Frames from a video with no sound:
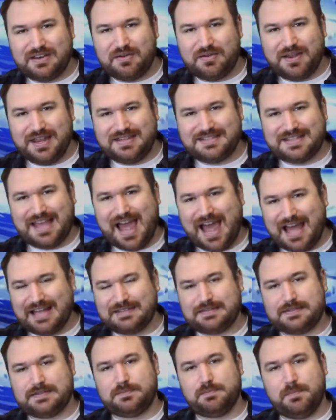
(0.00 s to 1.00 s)
do. It's at
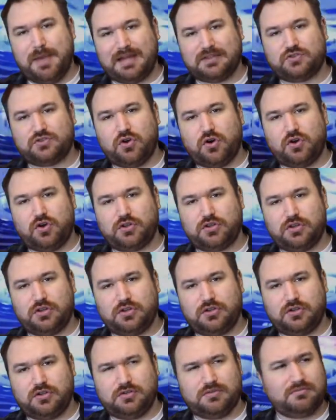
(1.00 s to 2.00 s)
SmackTalk.
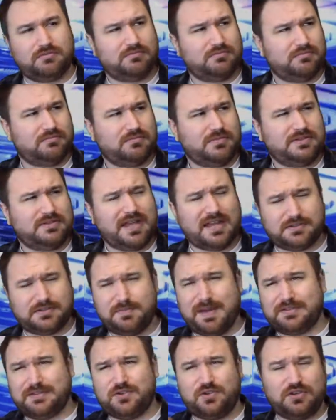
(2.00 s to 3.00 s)
It's at
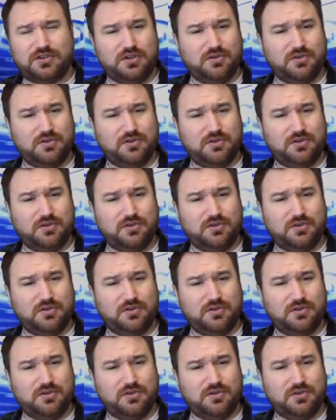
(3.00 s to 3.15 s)
SmackTalk